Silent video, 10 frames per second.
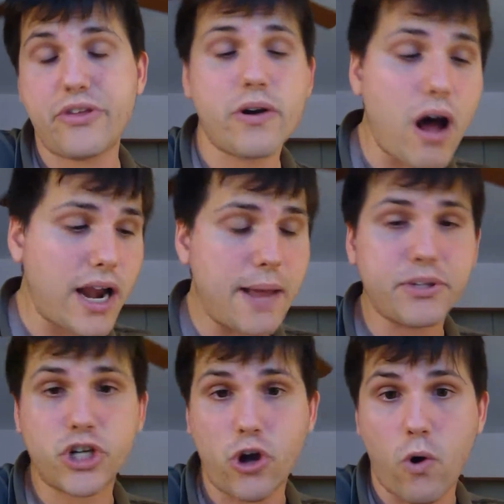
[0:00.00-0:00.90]
They're not
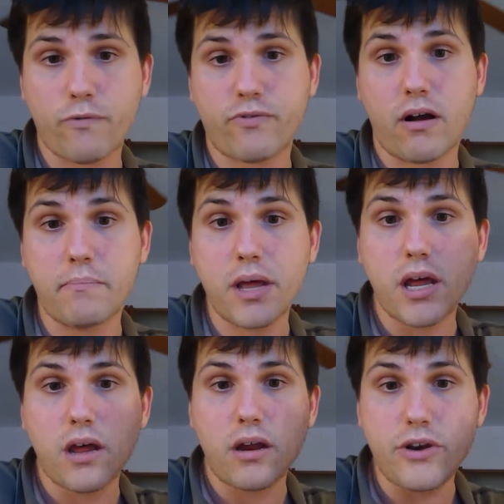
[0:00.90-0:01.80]
able to go from
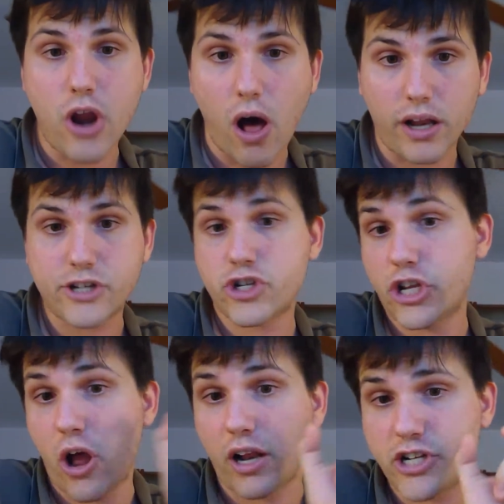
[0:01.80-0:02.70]
knowledge
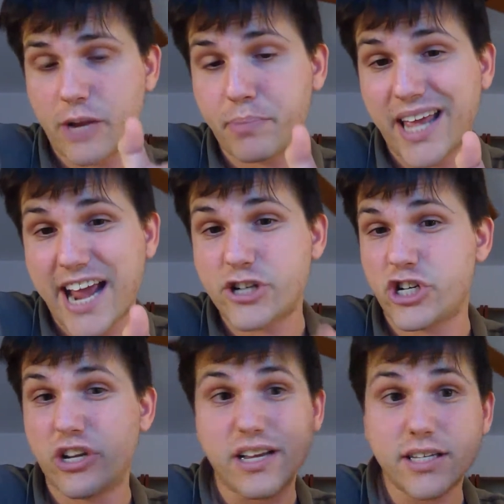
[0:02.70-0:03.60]
to knowledge
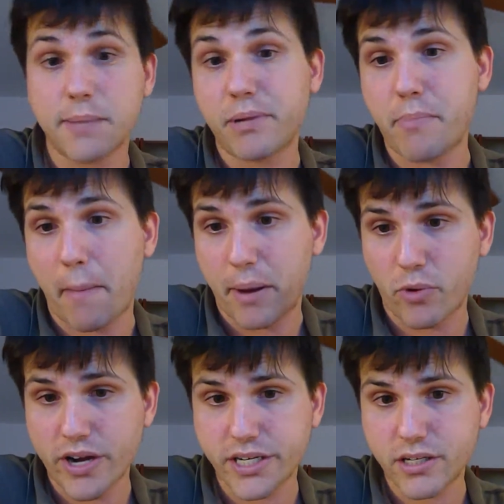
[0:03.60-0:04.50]
application simply by
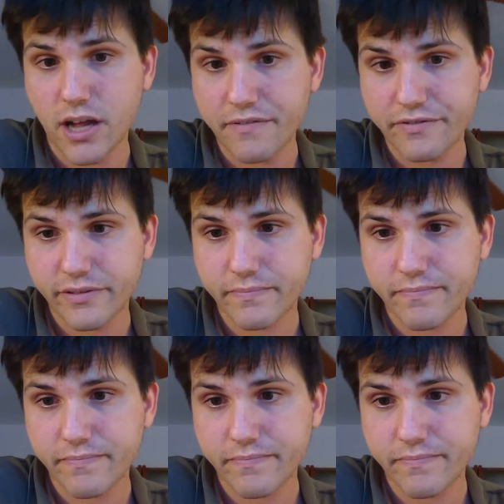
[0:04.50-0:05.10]
memorizing stuff.